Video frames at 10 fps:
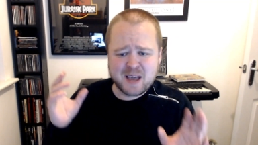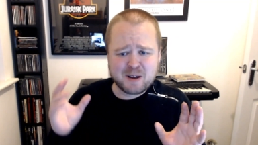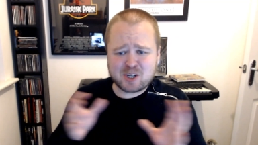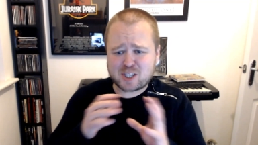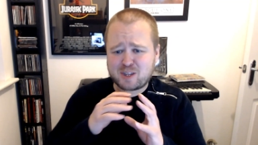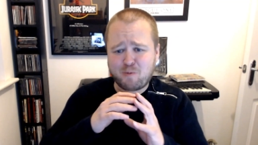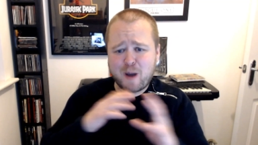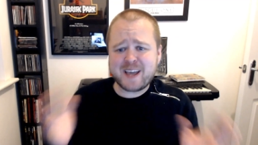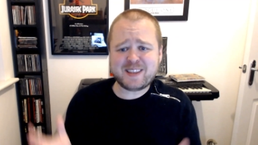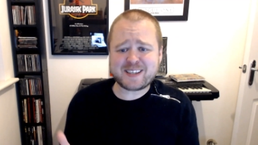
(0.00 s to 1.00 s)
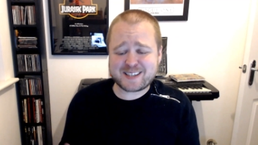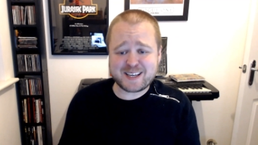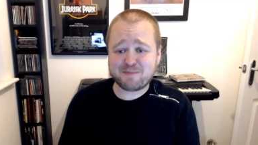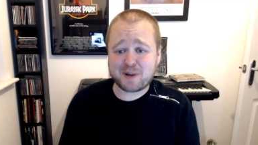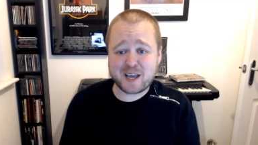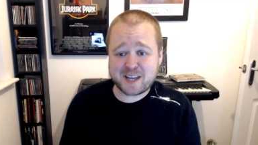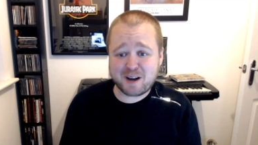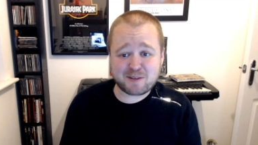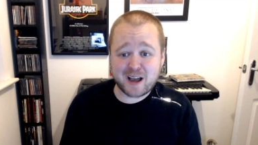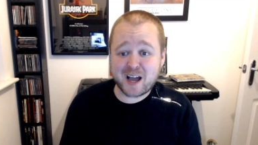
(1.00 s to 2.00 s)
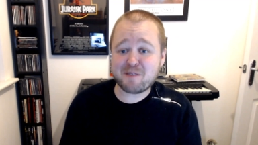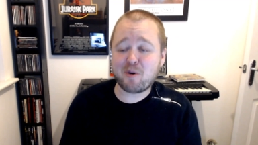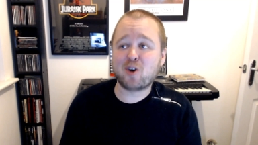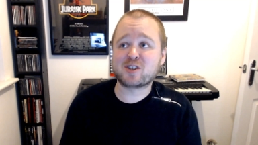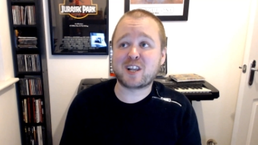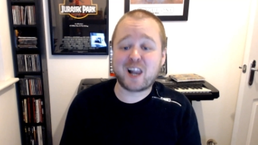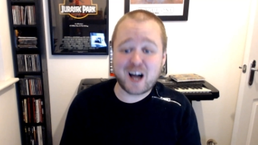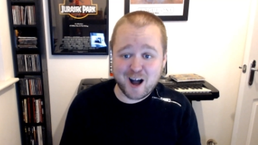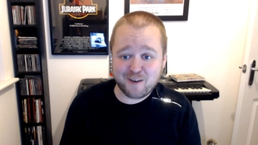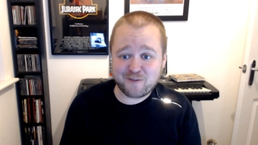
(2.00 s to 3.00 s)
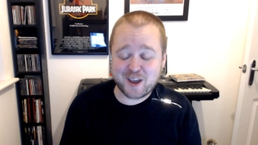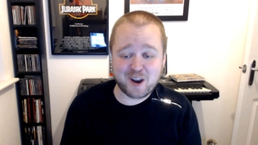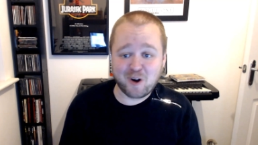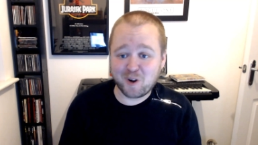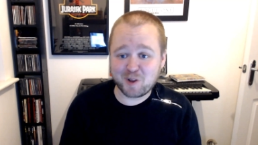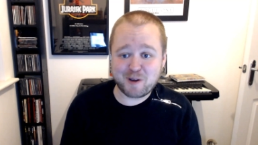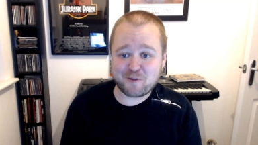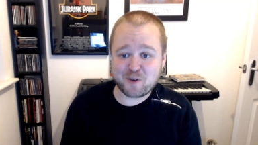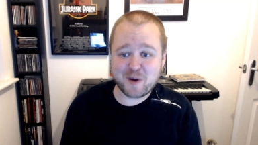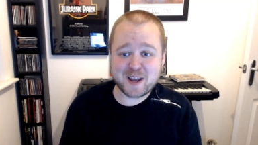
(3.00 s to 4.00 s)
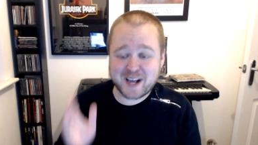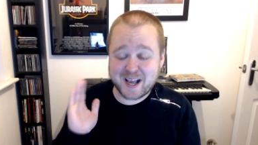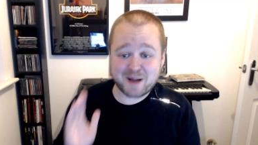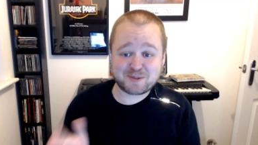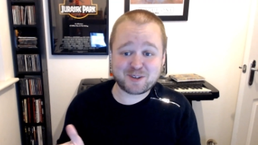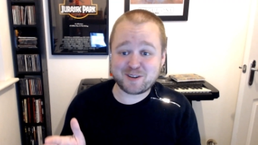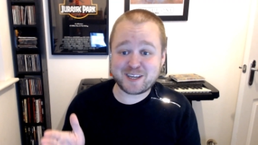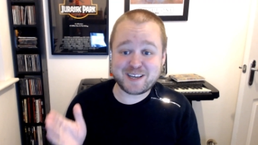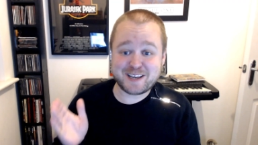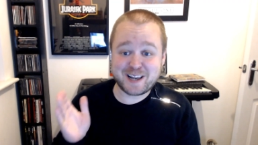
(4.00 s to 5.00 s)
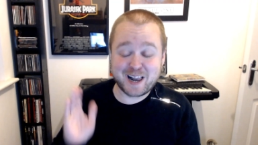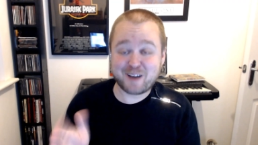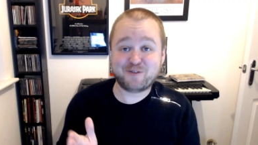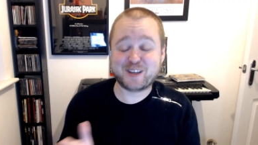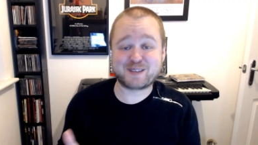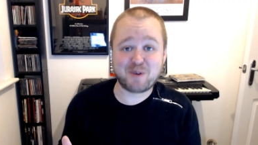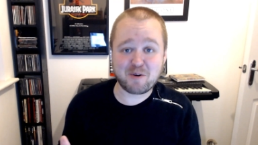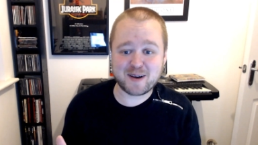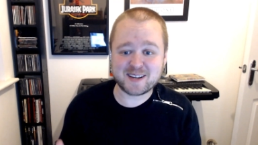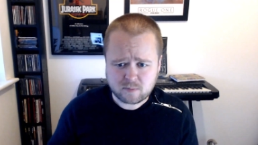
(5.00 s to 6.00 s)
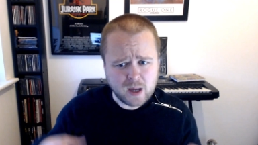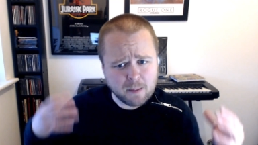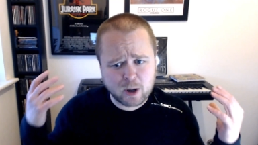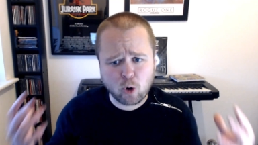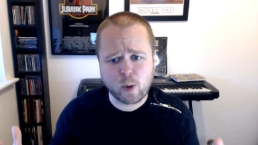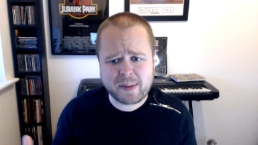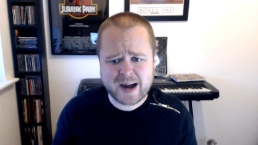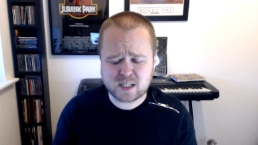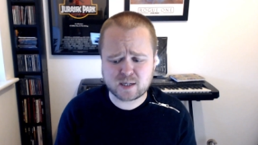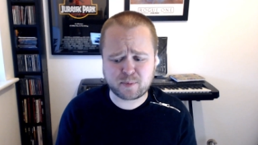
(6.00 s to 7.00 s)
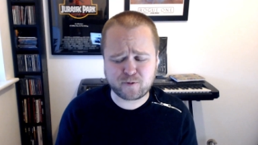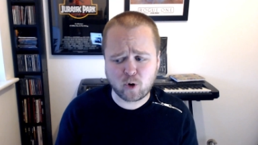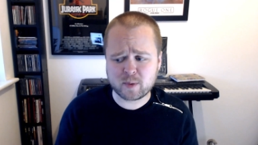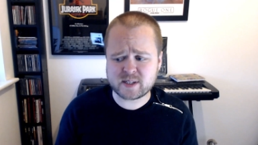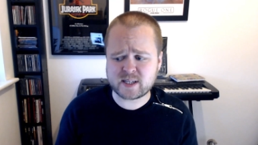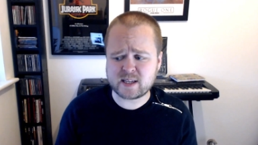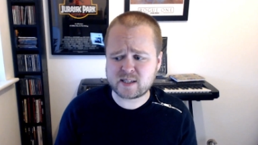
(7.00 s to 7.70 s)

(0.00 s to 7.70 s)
just the way this scene played out, I was laughing all the way through it. I absolutely loved this moment. But going back to the performances,